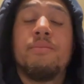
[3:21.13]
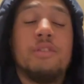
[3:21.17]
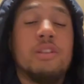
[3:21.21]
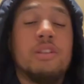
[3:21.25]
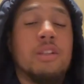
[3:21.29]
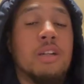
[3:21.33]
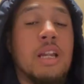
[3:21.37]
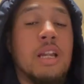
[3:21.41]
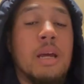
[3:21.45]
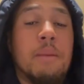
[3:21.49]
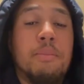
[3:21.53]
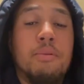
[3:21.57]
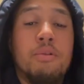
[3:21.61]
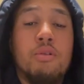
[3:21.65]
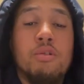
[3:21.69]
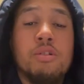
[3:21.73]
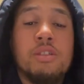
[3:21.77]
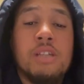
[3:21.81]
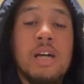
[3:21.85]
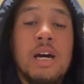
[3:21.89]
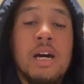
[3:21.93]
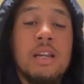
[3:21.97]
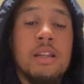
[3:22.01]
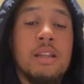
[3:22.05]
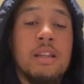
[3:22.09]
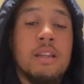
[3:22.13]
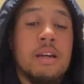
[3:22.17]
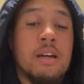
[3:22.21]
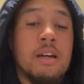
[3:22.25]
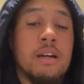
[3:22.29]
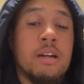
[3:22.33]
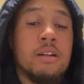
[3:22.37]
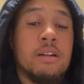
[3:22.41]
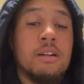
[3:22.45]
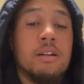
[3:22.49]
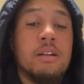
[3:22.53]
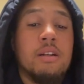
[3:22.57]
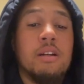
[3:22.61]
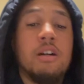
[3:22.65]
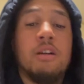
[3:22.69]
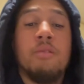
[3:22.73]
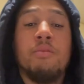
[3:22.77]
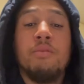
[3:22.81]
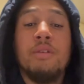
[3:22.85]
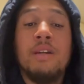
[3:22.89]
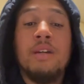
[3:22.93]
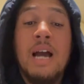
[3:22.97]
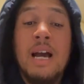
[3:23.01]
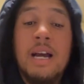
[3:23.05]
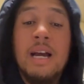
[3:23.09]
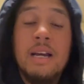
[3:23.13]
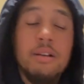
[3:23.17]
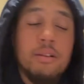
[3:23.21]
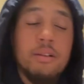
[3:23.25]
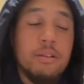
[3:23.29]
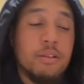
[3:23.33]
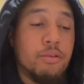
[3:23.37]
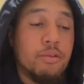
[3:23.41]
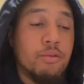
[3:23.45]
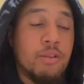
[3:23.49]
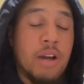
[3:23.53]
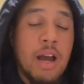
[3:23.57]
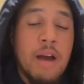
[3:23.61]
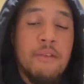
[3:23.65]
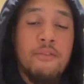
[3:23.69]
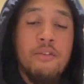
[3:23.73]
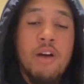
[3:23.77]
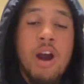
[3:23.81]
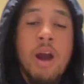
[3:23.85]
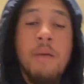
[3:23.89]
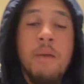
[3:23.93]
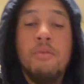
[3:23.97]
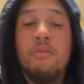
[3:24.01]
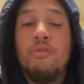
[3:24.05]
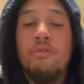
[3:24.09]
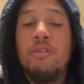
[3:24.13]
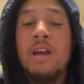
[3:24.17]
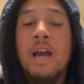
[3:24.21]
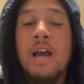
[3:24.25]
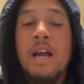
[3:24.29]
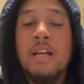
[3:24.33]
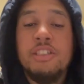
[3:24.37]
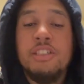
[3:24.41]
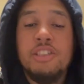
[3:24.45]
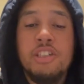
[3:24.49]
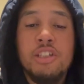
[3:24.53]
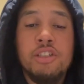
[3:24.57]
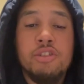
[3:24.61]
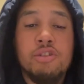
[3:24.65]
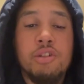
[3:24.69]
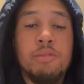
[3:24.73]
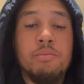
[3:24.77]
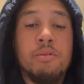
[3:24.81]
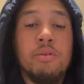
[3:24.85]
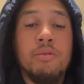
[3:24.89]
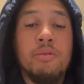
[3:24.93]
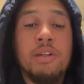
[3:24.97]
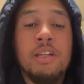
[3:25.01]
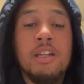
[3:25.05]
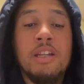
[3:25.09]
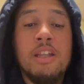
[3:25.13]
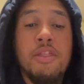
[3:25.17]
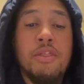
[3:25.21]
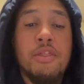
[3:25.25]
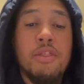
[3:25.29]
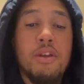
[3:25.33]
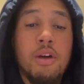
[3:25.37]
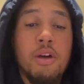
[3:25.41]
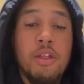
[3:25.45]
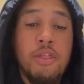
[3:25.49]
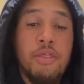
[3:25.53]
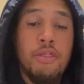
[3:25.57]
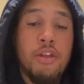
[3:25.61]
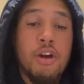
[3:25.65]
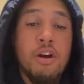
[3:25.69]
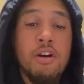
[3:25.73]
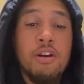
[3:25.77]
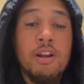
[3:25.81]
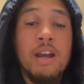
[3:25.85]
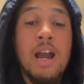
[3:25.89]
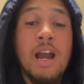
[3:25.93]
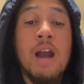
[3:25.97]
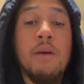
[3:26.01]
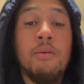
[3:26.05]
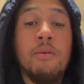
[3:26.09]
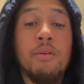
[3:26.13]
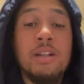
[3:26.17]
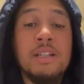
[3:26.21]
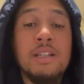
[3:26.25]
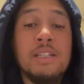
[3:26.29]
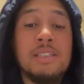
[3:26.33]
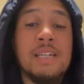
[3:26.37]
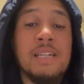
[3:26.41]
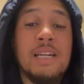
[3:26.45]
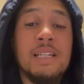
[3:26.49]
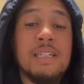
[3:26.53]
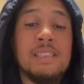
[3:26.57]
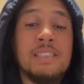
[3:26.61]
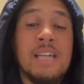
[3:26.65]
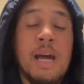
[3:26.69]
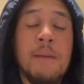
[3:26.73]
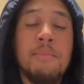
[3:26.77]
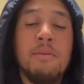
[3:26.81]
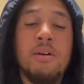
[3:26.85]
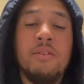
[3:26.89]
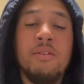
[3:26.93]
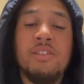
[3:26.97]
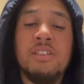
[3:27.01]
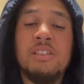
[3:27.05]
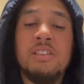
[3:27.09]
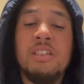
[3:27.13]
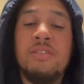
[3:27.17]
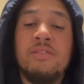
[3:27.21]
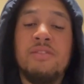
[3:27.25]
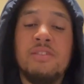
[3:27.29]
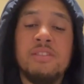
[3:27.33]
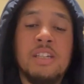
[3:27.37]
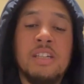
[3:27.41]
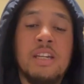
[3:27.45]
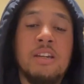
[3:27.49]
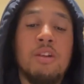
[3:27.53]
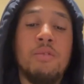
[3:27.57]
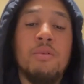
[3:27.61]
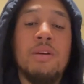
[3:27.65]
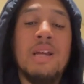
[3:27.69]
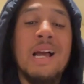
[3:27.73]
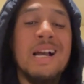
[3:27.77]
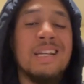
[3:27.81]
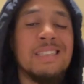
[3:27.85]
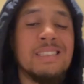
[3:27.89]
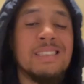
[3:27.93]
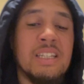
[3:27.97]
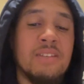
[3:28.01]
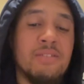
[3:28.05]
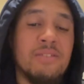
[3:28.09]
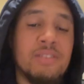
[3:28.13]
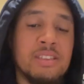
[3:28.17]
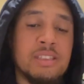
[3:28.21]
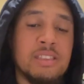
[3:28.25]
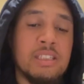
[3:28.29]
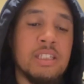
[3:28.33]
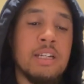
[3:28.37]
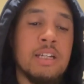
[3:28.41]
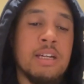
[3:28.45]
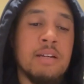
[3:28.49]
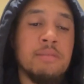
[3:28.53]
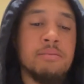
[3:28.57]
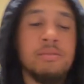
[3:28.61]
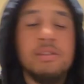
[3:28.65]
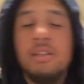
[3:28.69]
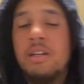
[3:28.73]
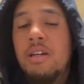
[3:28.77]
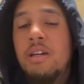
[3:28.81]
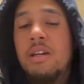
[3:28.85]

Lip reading: Claypool's out of there. We got Freiermuth, we got Gentry, but we need a third guy really to take the top off the defense. I know we got Steven Sims,